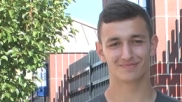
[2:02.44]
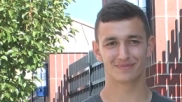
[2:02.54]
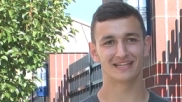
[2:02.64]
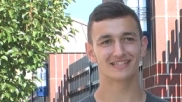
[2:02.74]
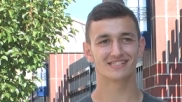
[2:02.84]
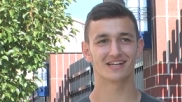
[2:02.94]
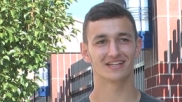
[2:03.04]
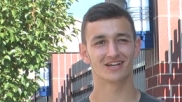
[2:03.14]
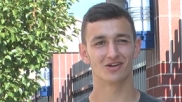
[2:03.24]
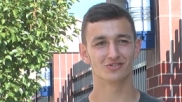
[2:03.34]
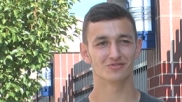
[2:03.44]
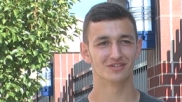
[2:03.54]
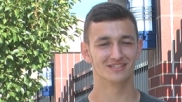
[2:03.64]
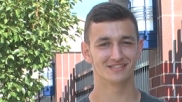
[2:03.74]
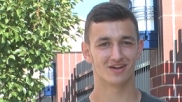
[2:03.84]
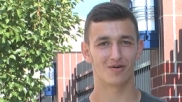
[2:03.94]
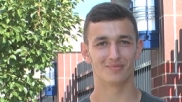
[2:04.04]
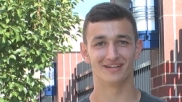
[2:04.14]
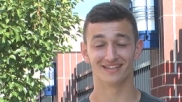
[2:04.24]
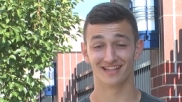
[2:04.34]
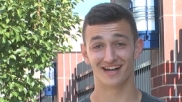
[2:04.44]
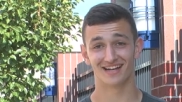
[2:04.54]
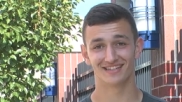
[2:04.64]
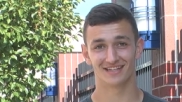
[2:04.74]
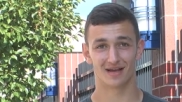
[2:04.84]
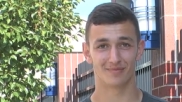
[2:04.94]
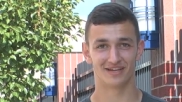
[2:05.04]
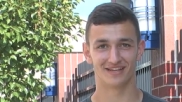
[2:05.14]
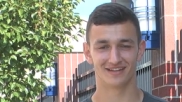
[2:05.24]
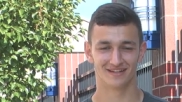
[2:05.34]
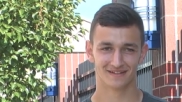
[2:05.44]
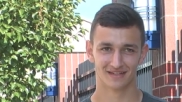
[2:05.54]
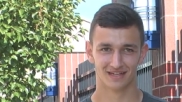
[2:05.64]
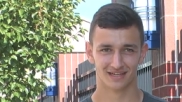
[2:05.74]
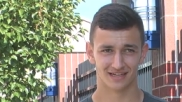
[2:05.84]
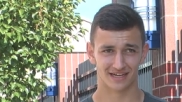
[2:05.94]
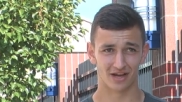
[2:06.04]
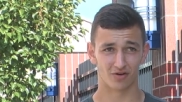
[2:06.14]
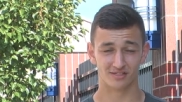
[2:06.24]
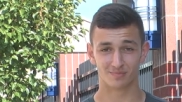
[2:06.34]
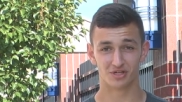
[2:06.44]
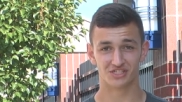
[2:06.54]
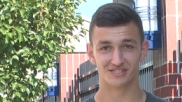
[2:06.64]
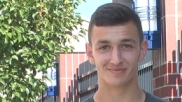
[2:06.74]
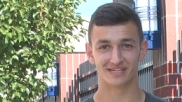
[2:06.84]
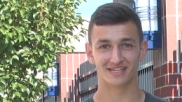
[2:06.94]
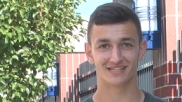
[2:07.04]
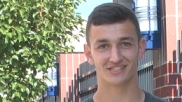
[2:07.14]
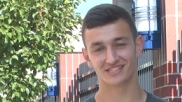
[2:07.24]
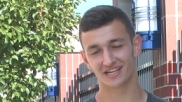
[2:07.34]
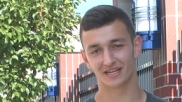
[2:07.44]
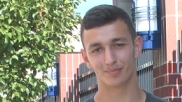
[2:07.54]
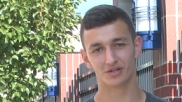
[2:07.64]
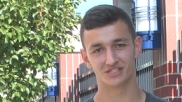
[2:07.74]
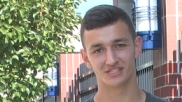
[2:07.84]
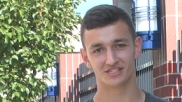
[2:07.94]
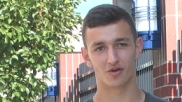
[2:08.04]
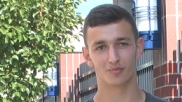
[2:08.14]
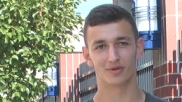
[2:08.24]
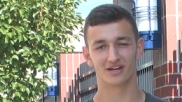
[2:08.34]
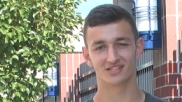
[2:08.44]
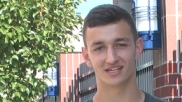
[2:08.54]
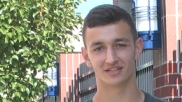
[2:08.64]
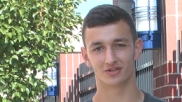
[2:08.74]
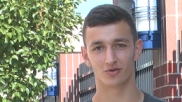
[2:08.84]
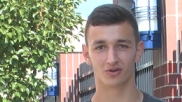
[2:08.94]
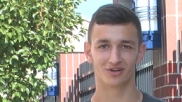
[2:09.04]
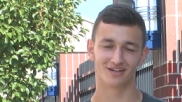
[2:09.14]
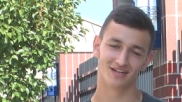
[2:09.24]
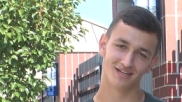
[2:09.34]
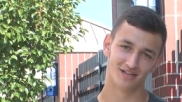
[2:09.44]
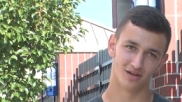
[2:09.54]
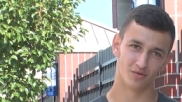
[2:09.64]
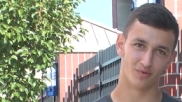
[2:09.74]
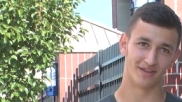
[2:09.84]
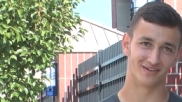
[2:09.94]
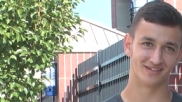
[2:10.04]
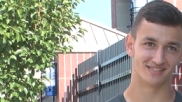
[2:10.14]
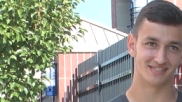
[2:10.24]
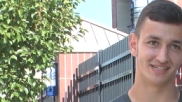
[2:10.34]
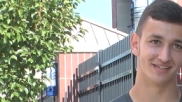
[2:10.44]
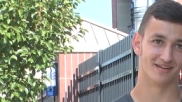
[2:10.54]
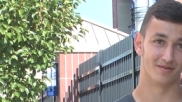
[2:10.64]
Being the son of the coach really taught me a lot. I mean, he always pushes me just like he pushes his own players on the court, whether it's in